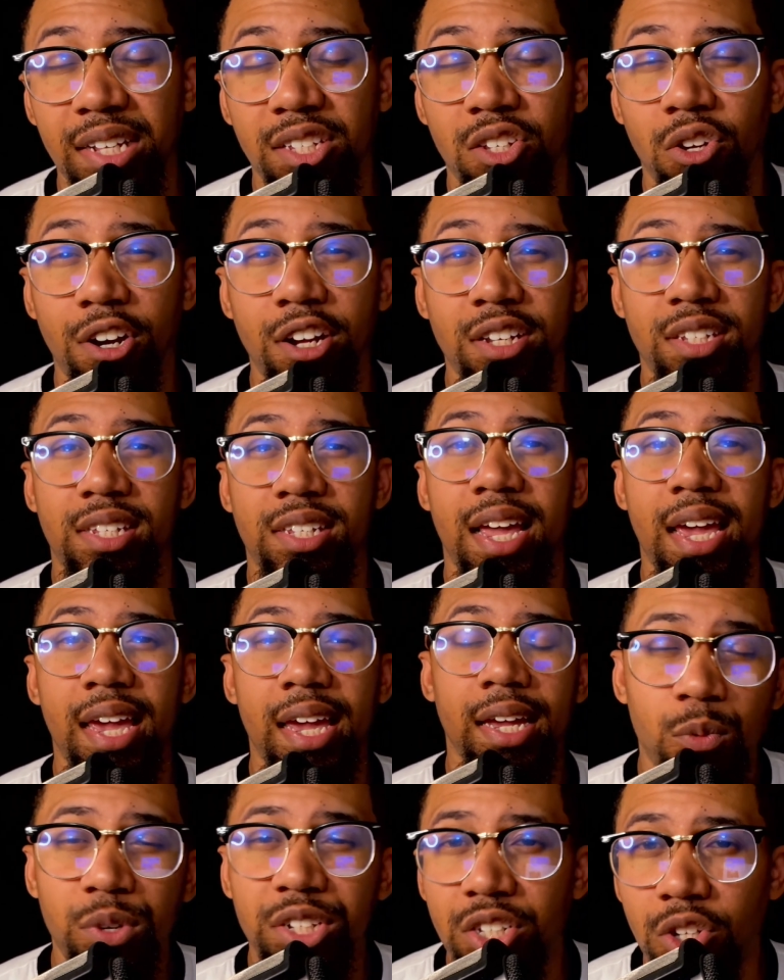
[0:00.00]
So they're
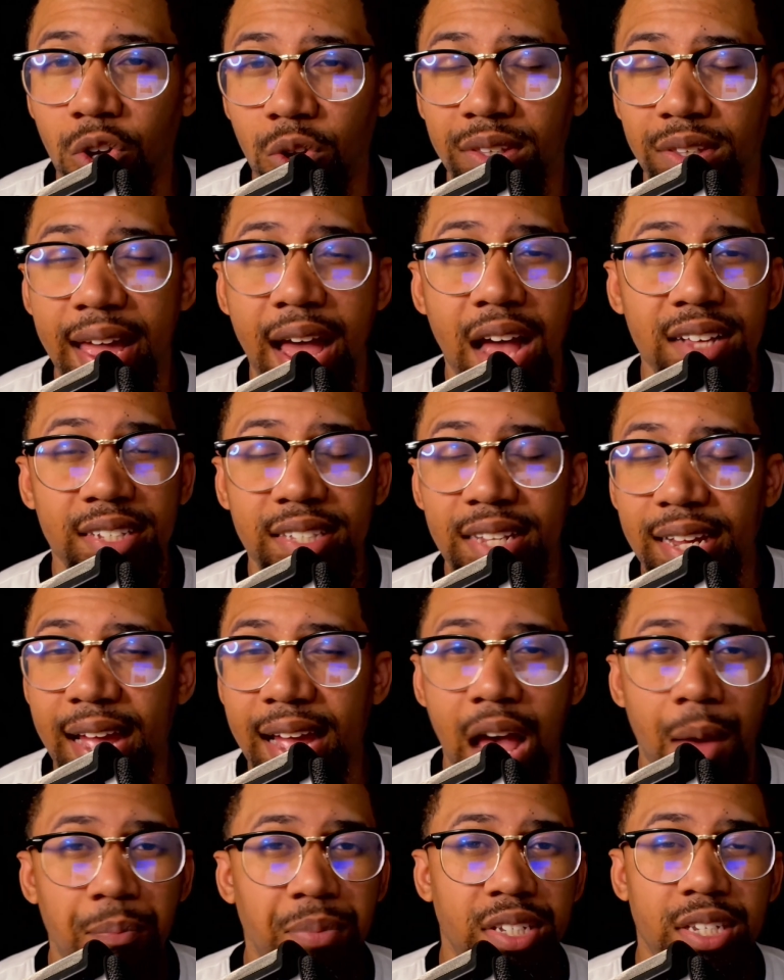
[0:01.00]
saying, we sold thousands of
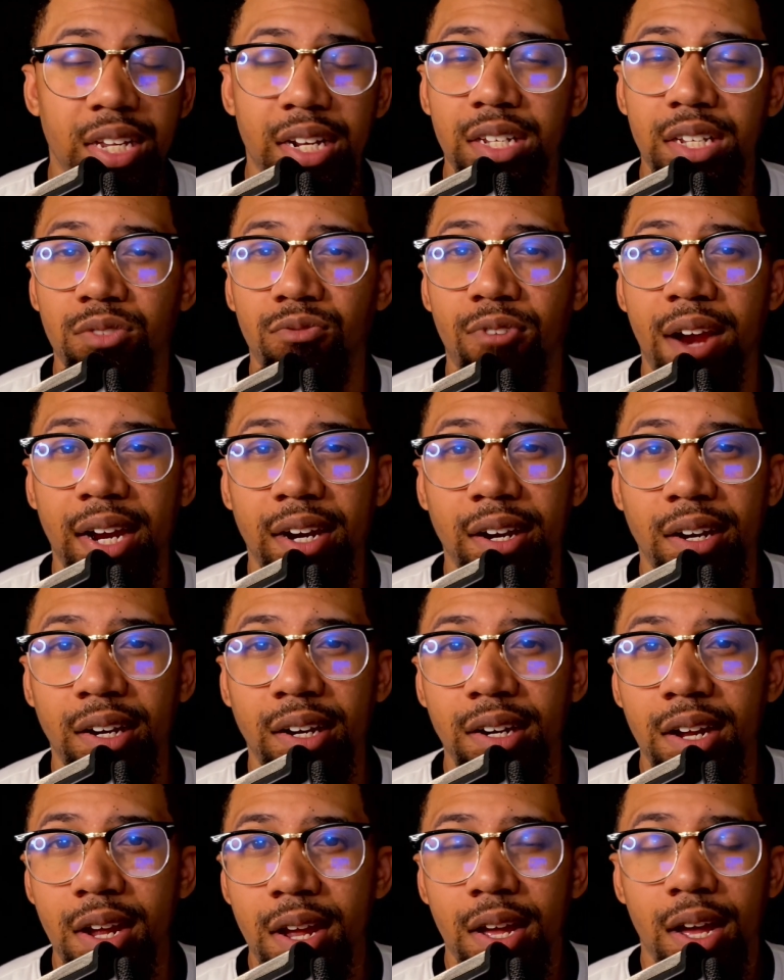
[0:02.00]
copies of this record.